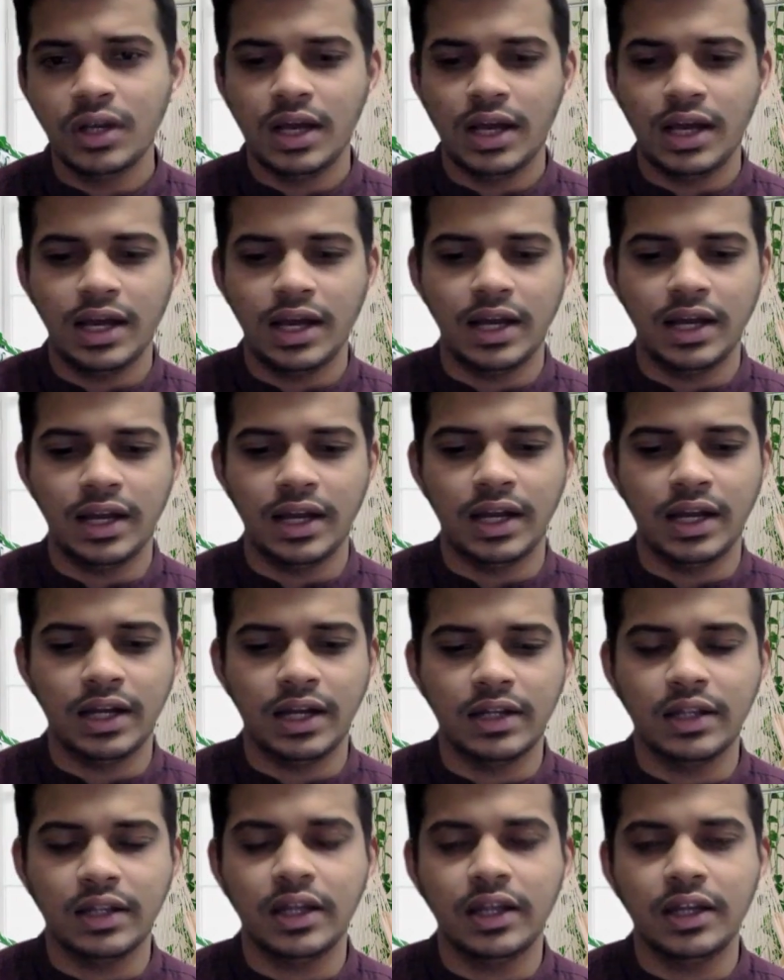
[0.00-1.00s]

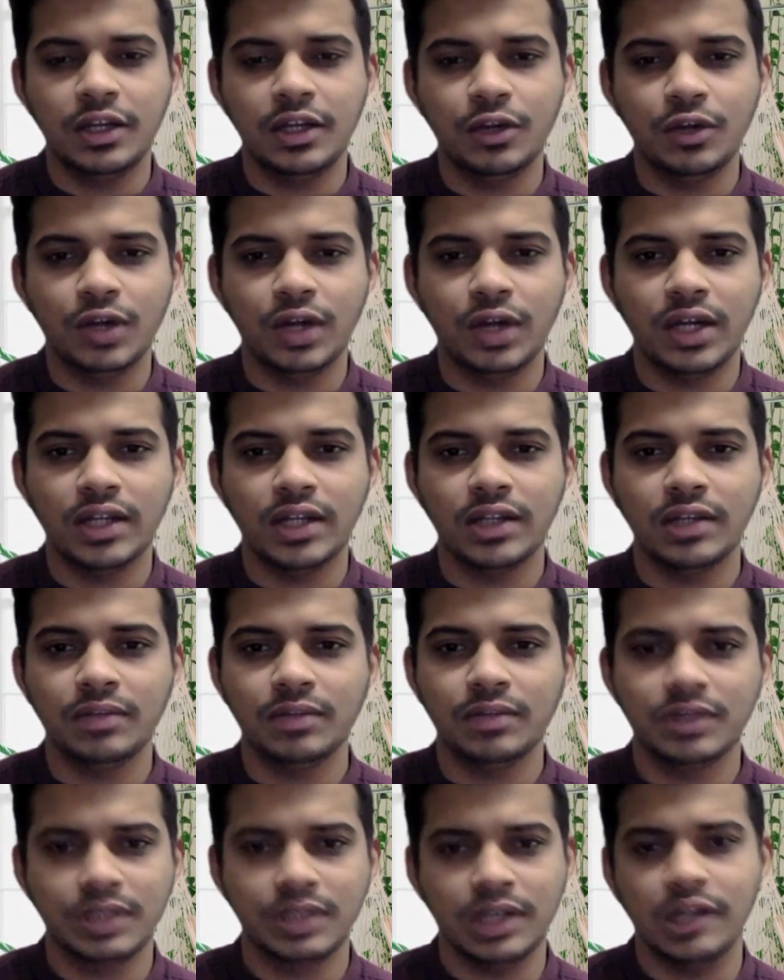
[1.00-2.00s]
and then you will attend the
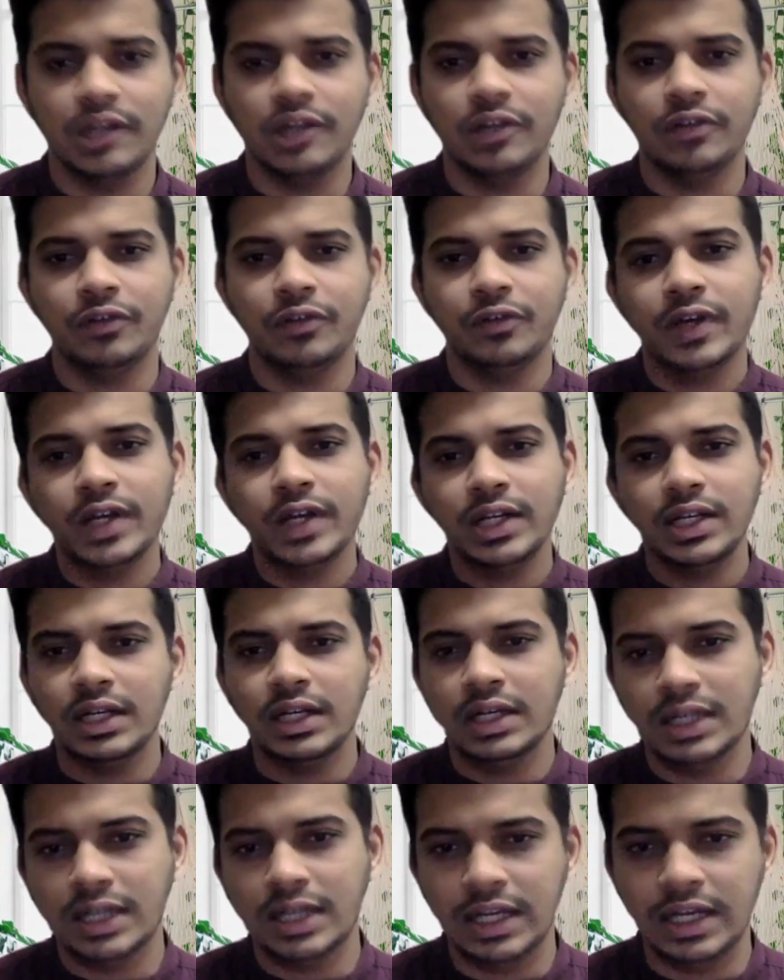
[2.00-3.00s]
personal interview at
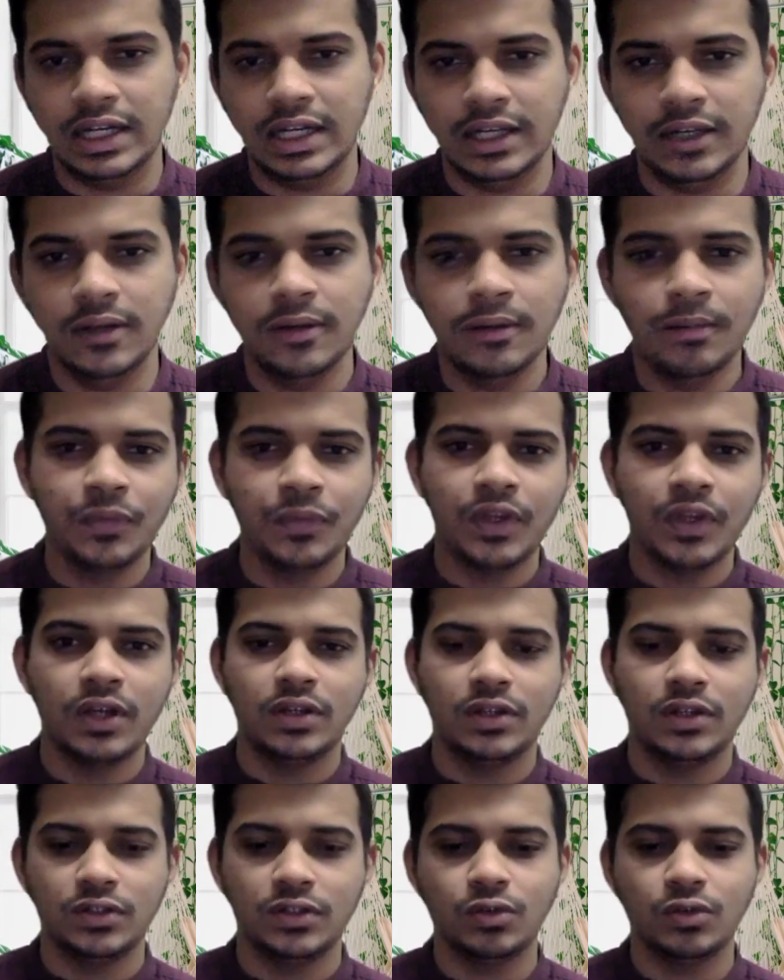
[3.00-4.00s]
Delhi.
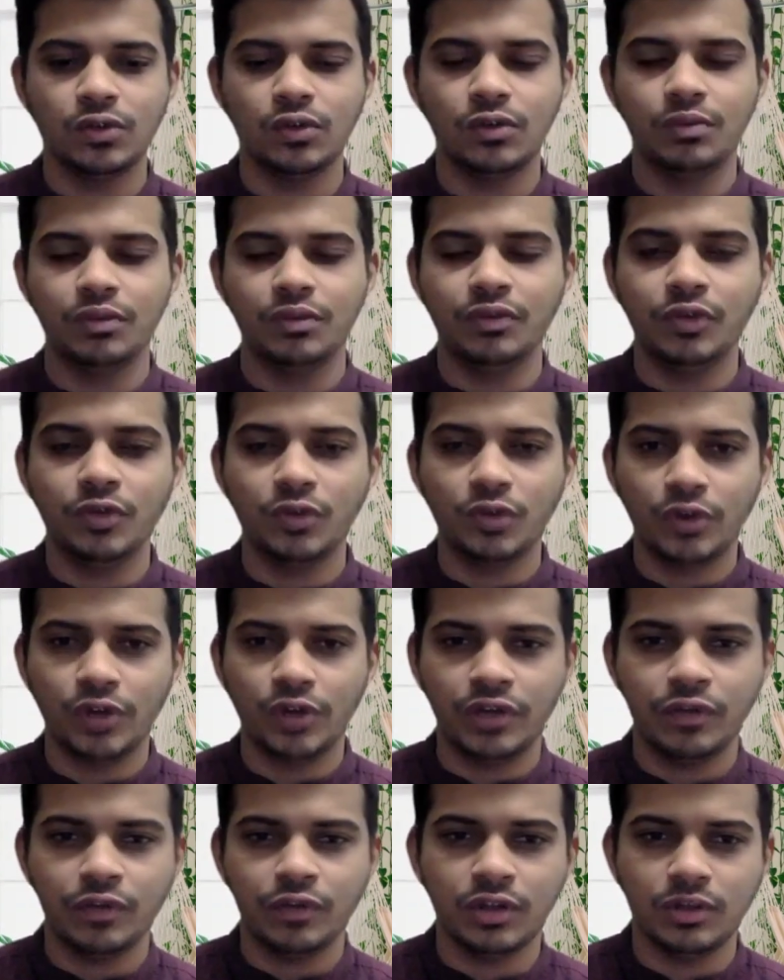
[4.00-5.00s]
So before
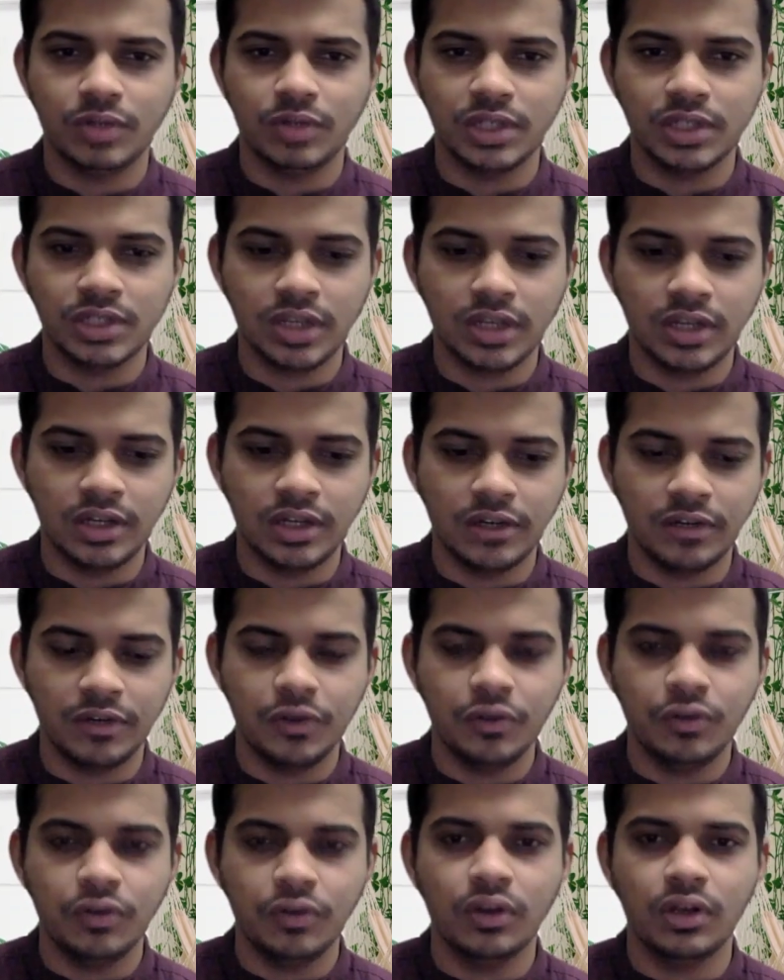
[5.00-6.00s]
going for the personal
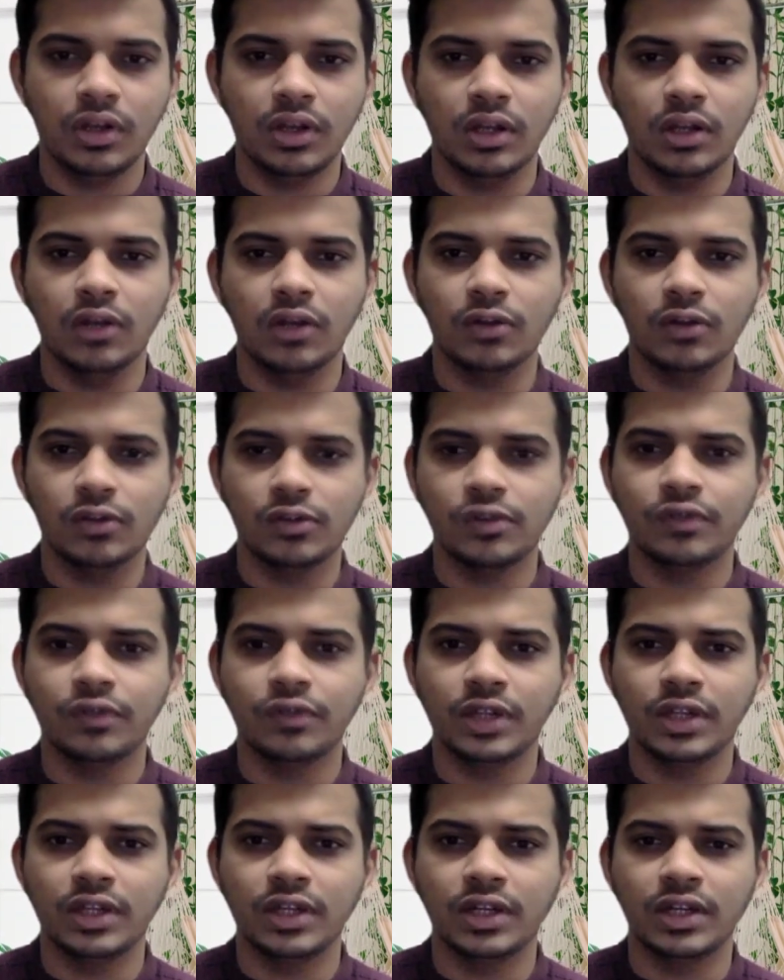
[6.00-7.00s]
interview, we'll also
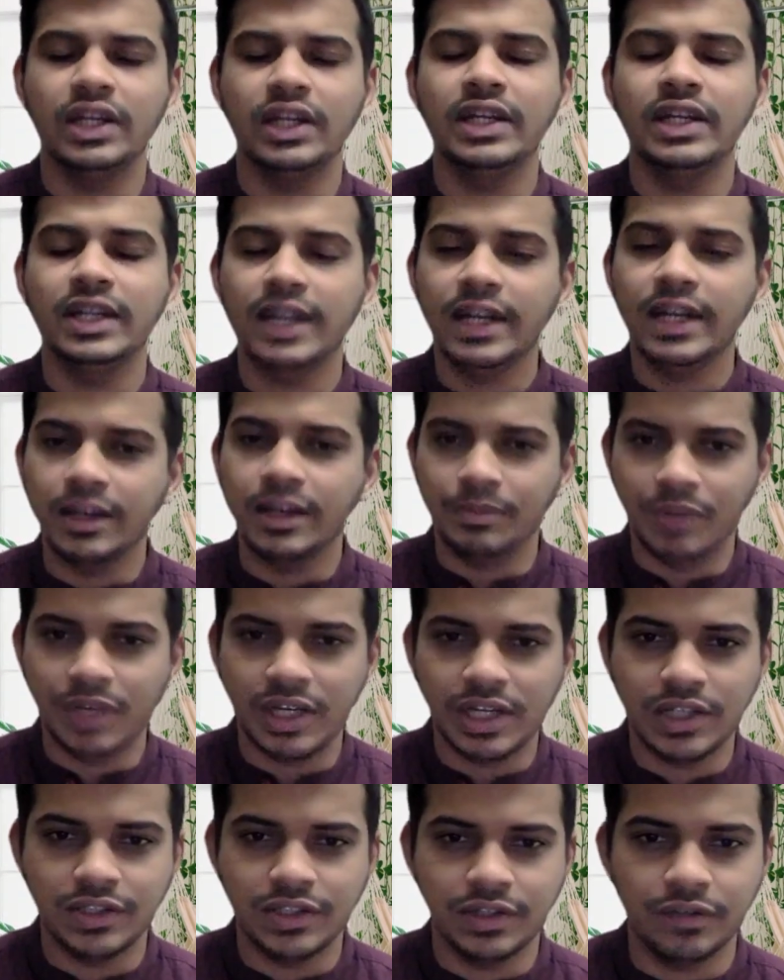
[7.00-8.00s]
fill the detailed
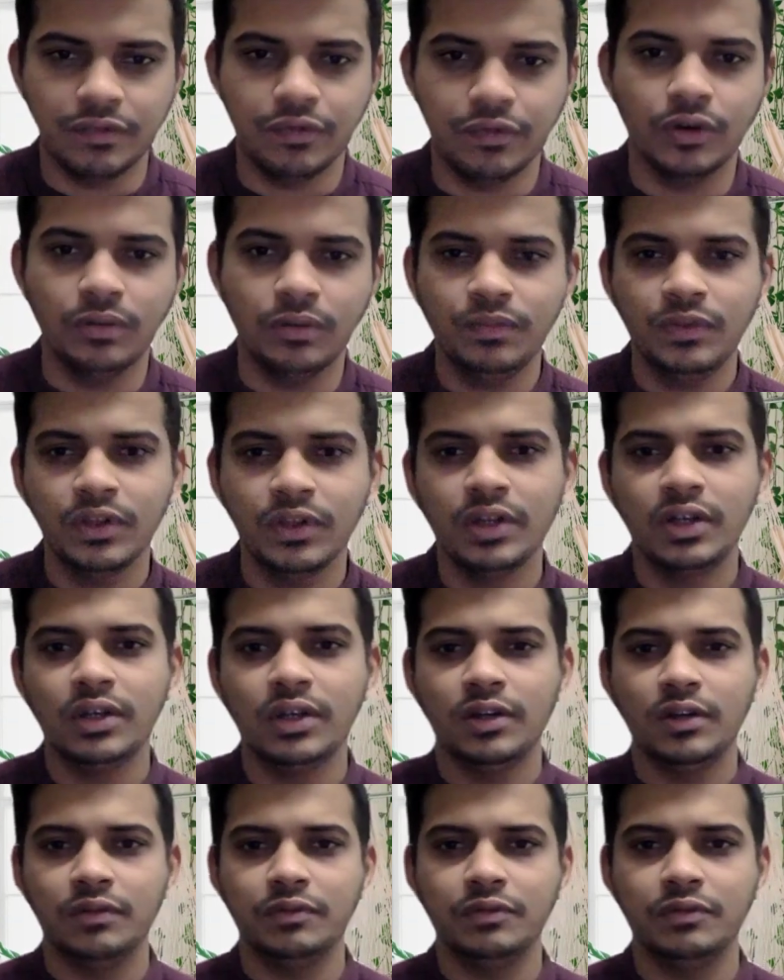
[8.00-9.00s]
application form,
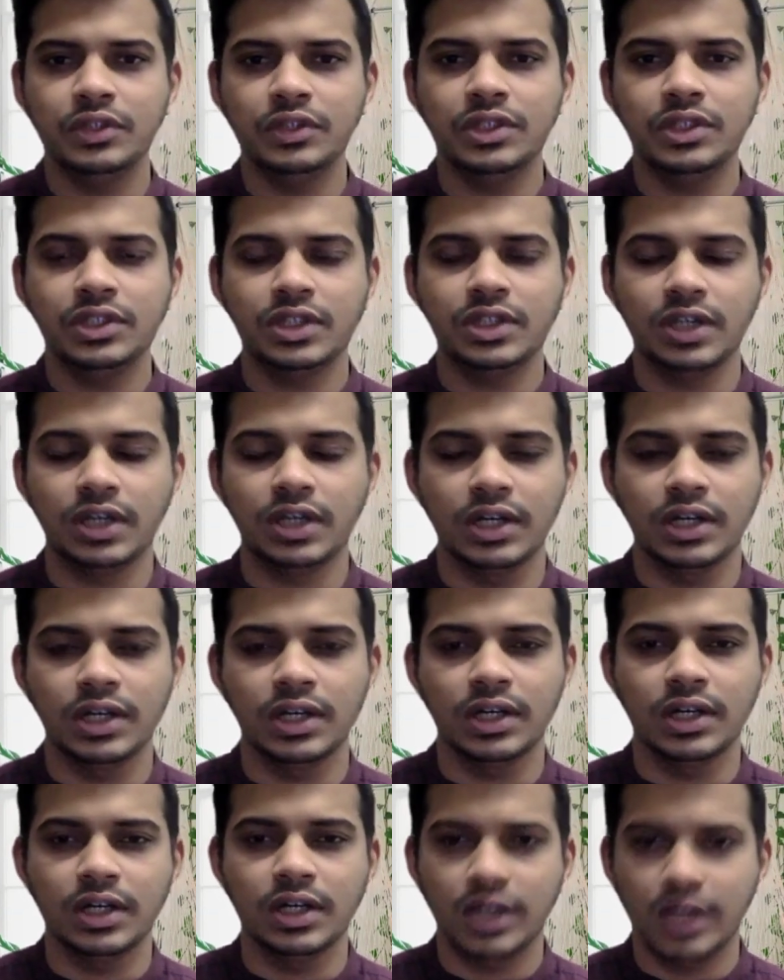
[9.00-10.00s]
which
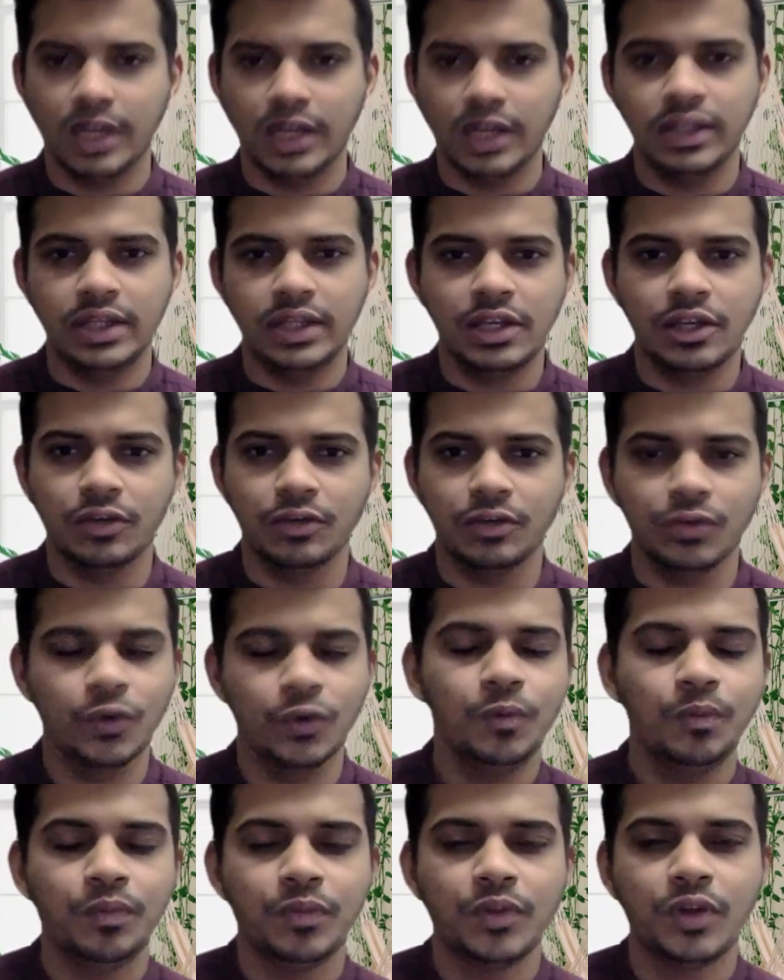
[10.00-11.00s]
I think you
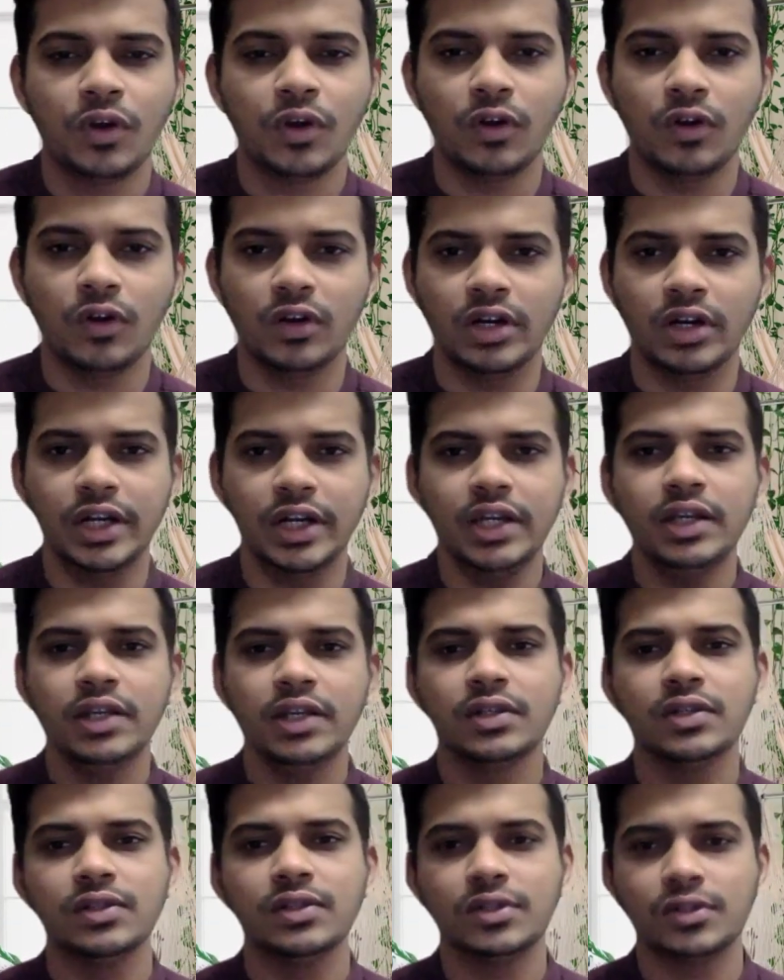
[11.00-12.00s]
know already.
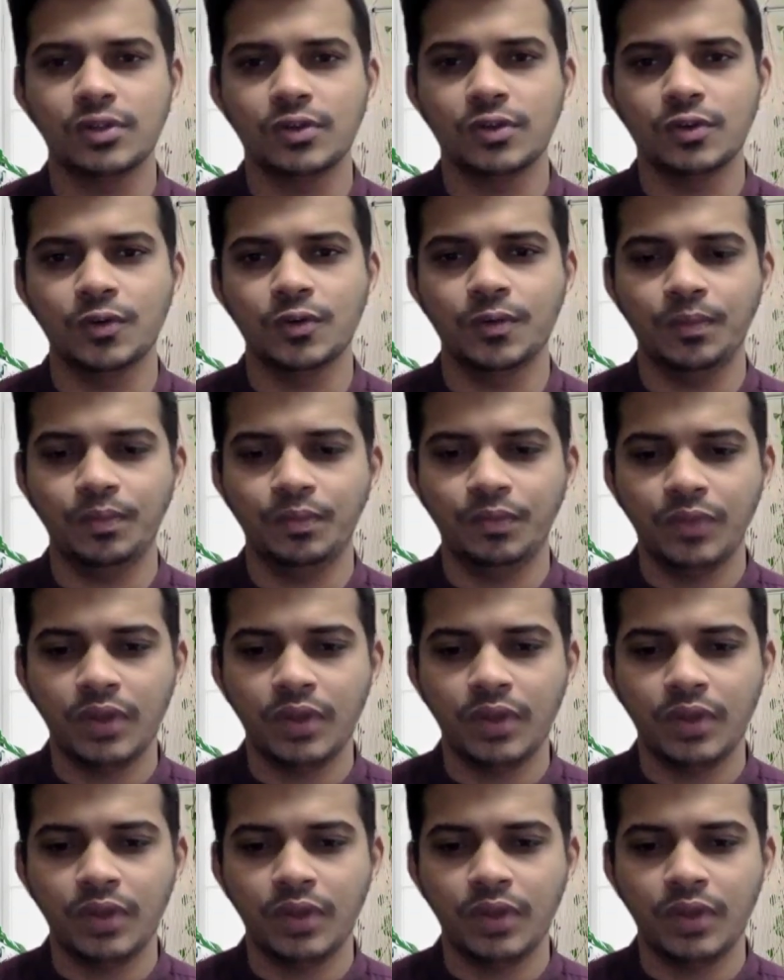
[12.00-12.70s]
So